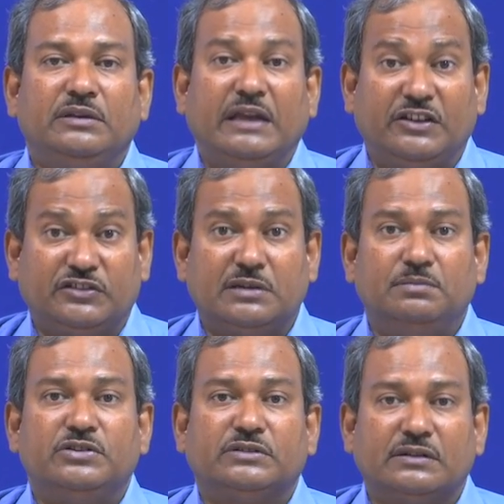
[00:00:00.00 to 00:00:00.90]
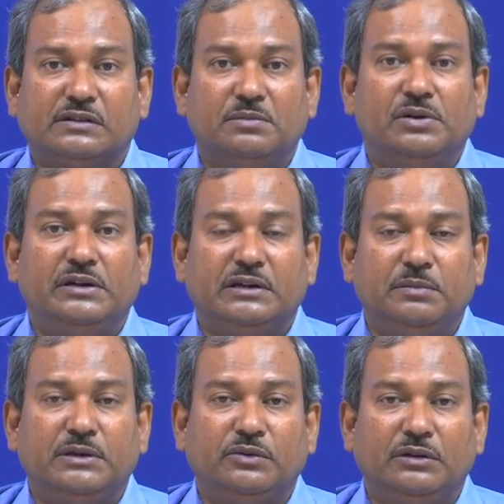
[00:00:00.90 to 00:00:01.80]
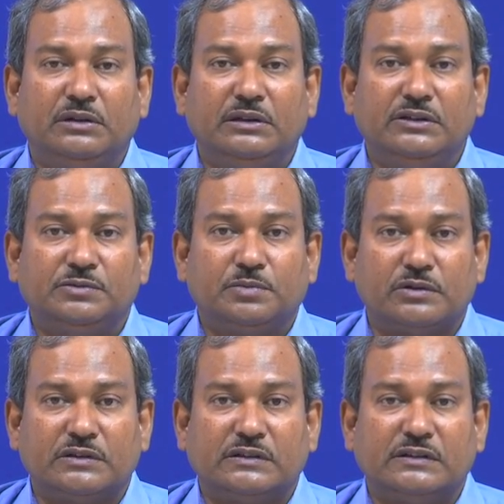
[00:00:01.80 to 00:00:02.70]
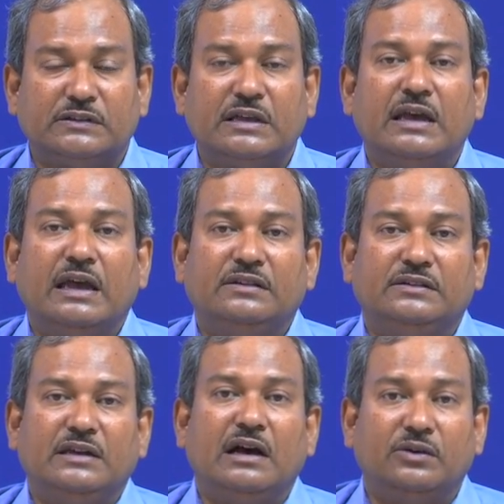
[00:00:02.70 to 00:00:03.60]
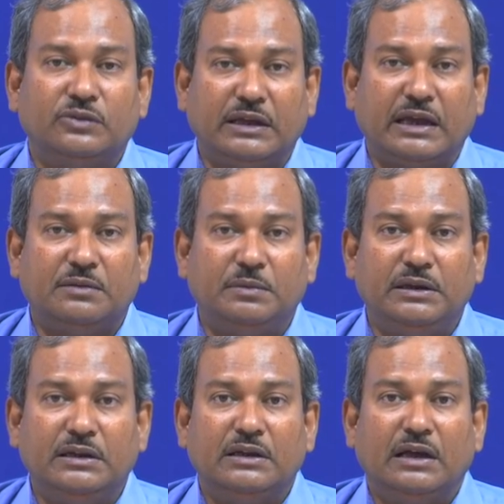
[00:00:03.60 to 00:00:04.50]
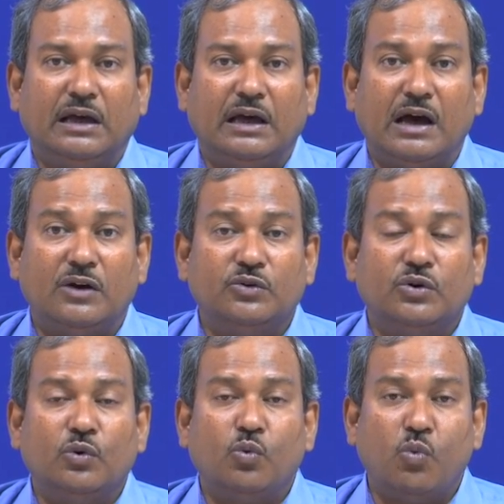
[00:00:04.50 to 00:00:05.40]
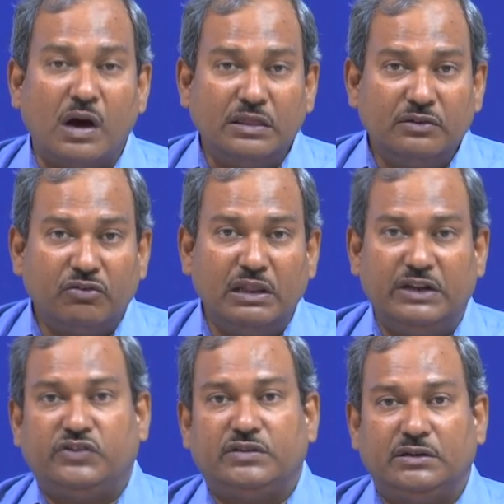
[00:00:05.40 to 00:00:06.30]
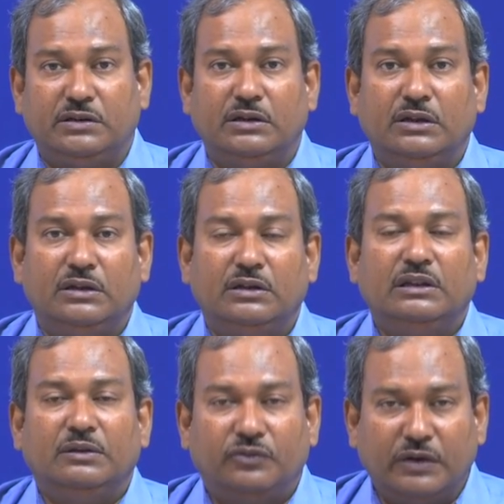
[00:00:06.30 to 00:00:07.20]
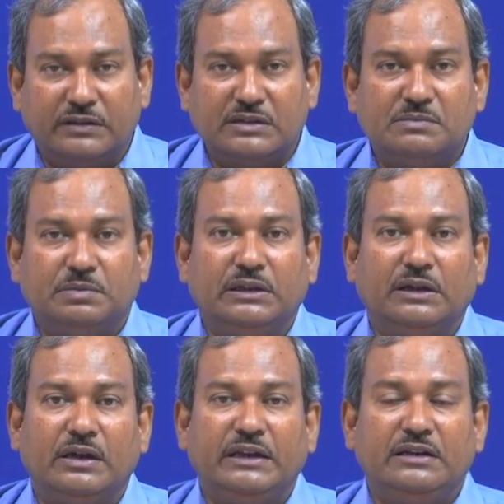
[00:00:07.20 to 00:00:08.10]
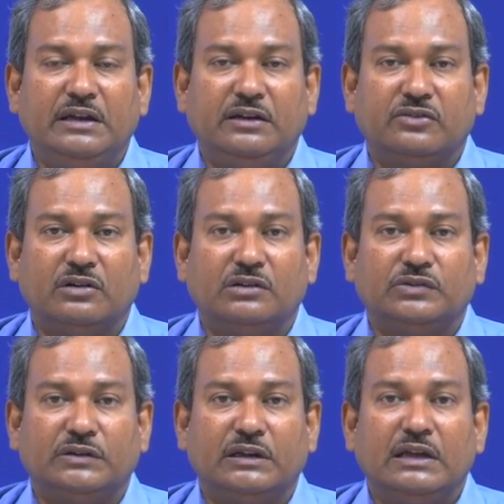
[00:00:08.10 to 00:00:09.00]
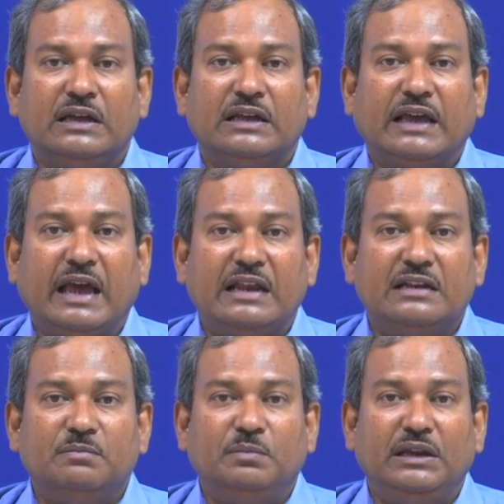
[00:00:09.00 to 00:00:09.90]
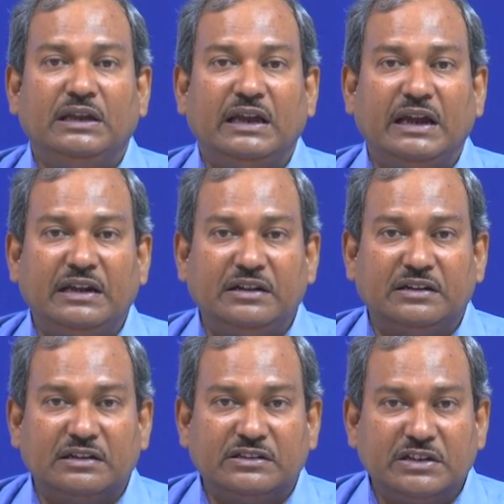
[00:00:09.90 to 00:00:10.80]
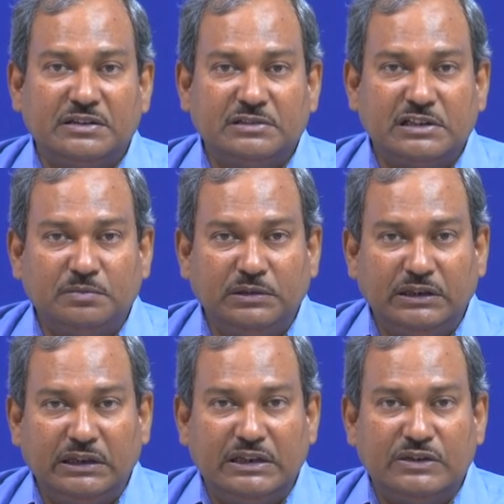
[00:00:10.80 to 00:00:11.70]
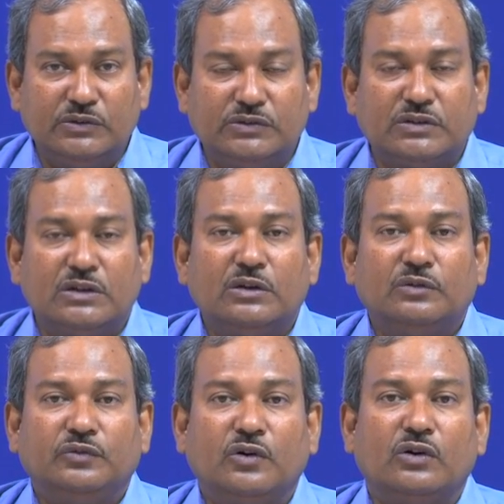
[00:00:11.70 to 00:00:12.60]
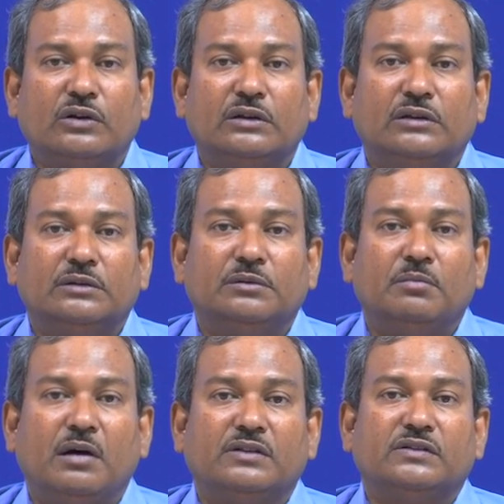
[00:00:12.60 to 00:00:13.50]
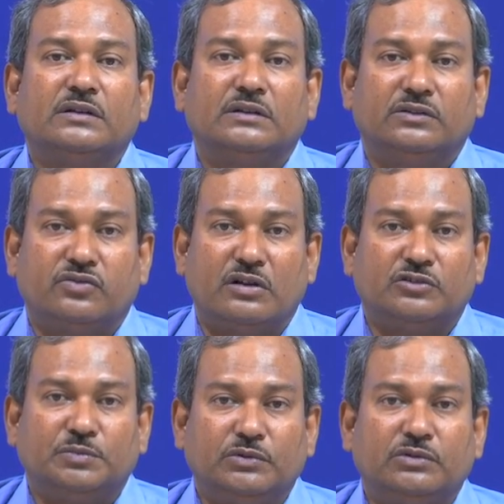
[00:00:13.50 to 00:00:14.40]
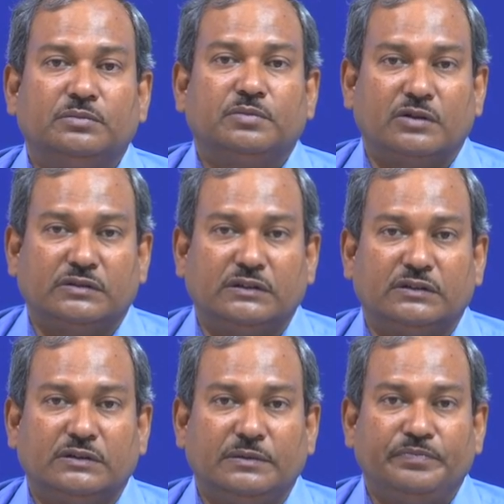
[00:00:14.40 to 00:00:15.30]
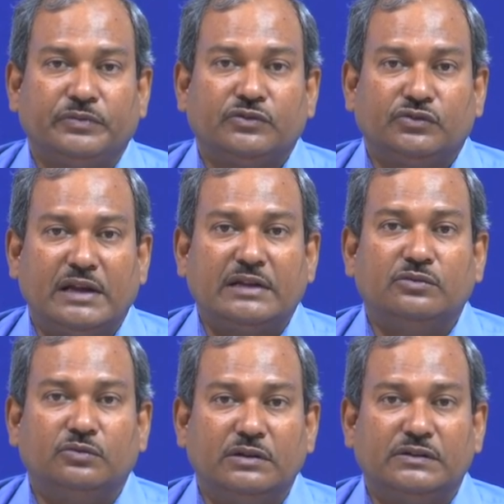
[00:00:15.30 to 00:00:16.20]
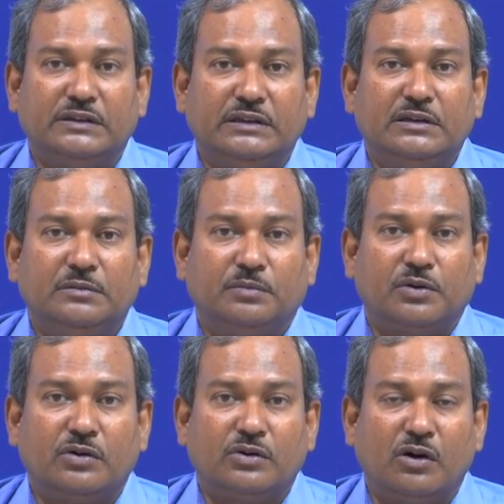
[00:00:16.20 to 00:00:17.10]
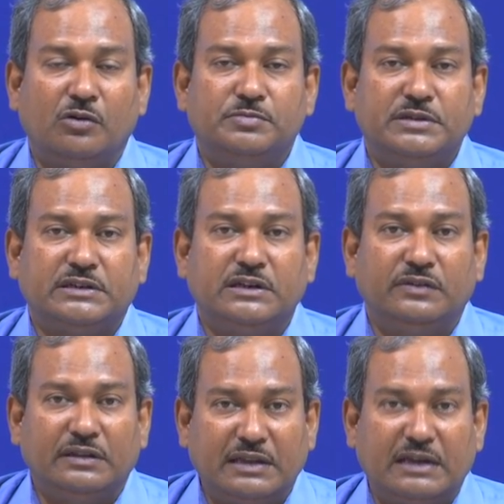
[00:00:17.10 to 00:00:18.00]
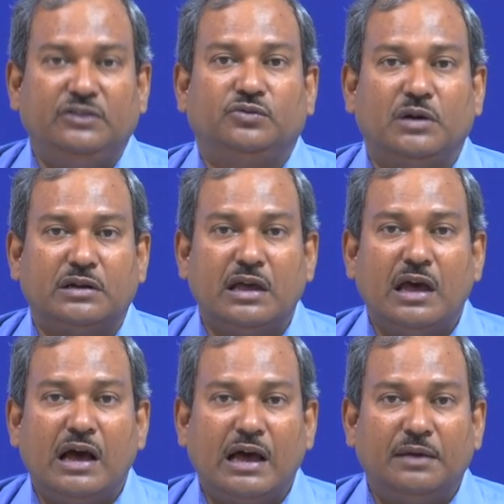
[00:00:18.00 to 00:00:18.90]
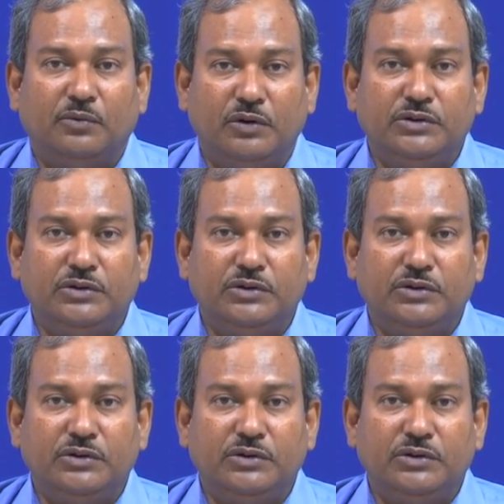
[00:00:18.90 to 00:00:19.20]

establish the similarity between these processes and see how they can be, how one relation, for example in heat transfer, can be interchangeably used for mass transport process. So, that was the broad objective, and that is what I am going